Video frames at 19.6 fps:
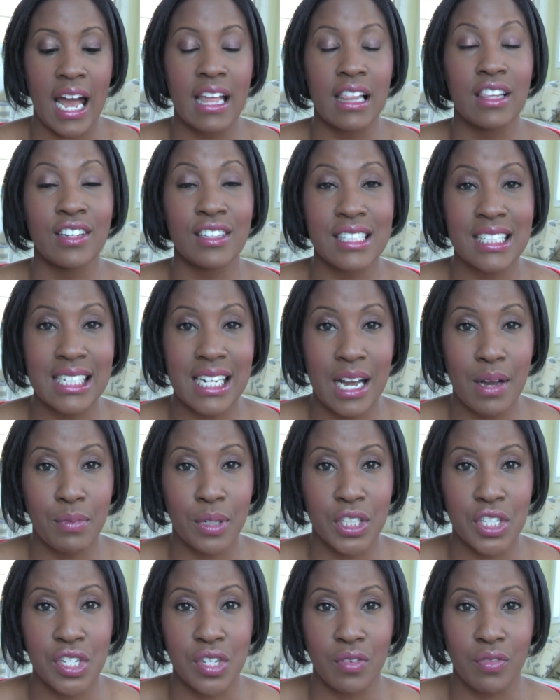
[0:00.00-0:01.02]
I looked at how
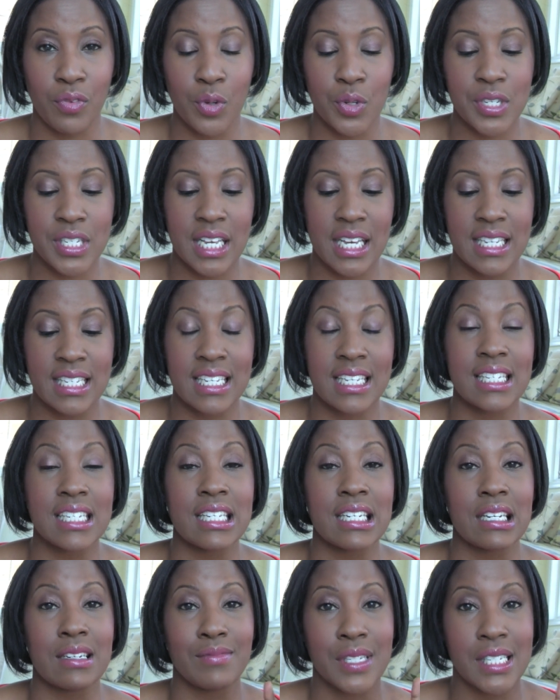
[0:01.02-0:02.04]
much the full size
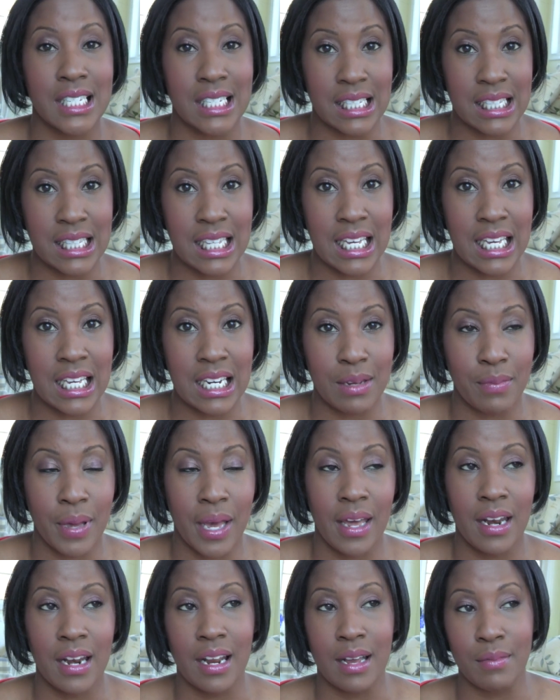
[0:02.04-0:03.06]
is, and I'm still thinking
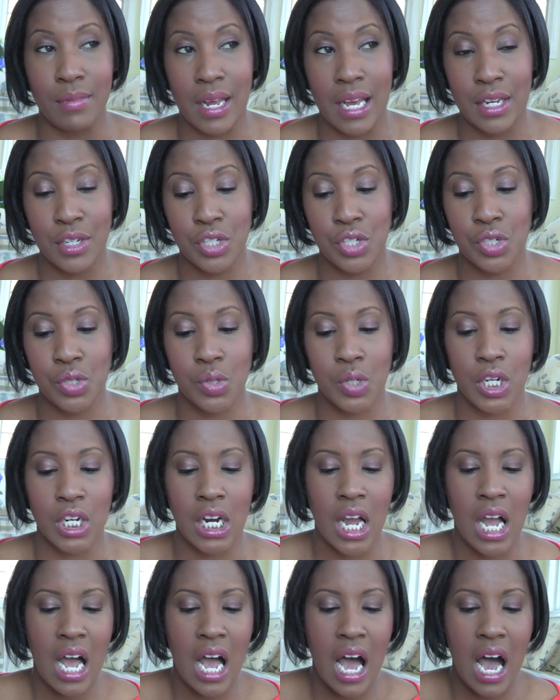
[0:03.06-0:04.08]
about it. I'm not
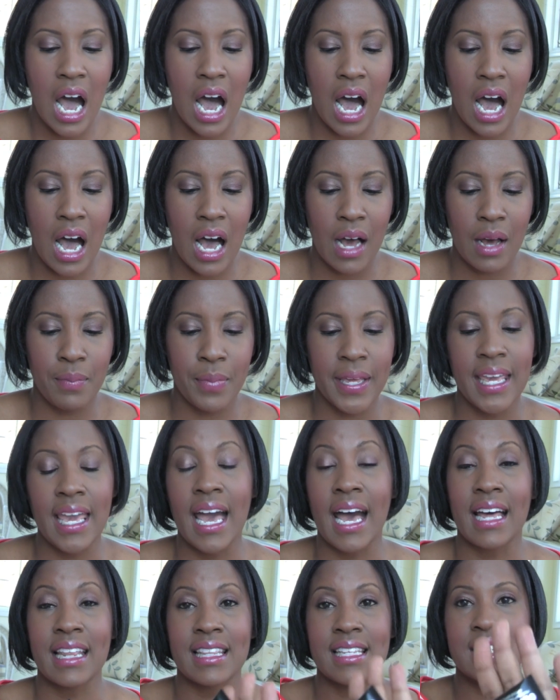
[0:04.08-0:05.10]
sure. Uh, but yeah,